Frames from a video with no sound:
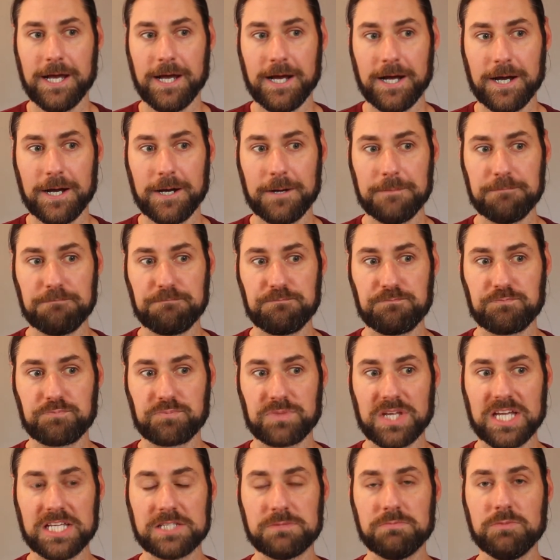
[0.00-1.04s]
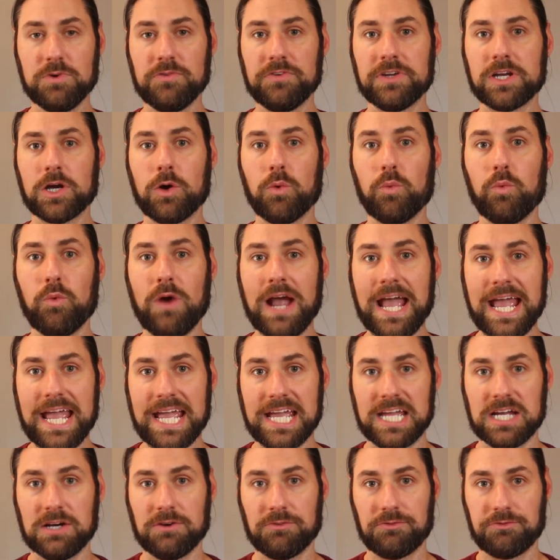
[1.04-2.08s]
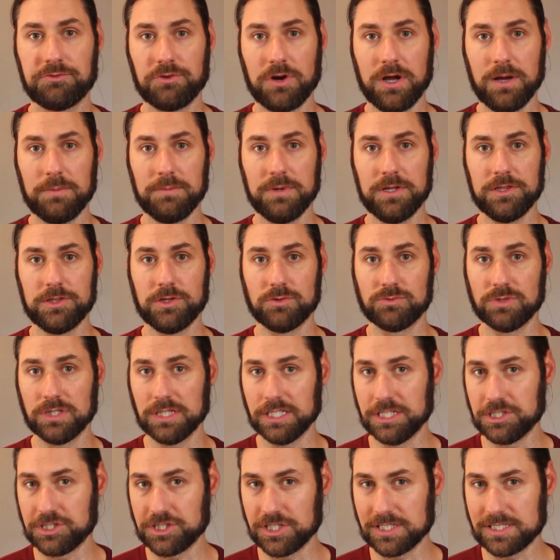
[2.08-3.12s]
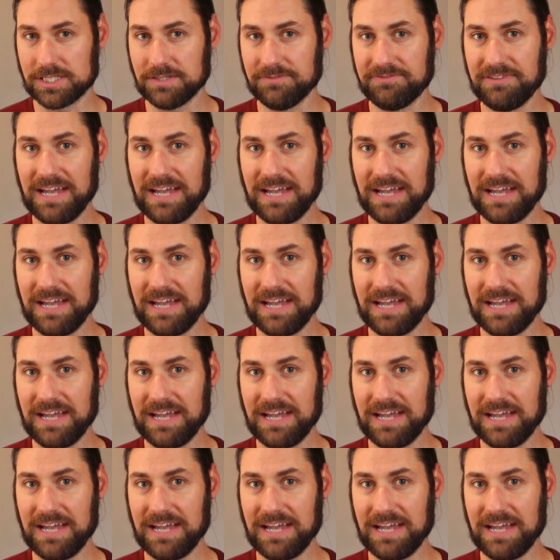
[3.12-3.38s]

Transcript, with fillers: um, is moving away from the religious.